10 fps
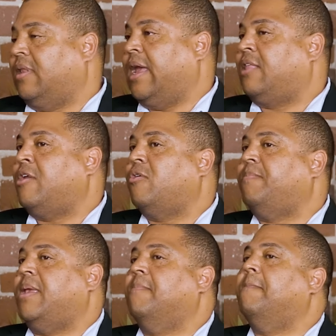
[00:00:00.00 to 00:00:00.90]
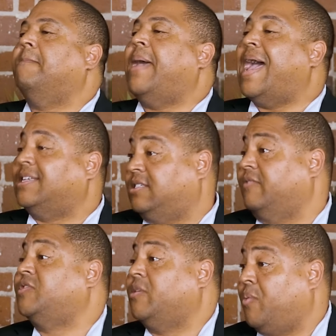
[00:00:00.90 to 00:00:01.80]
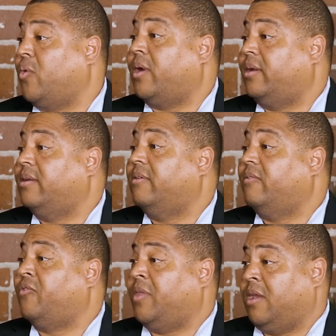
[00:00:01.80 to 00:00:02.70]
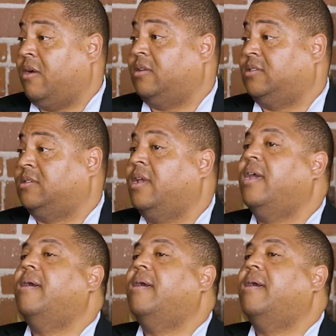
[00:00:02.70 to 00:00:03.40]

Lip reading: like there would be massive support for the arts.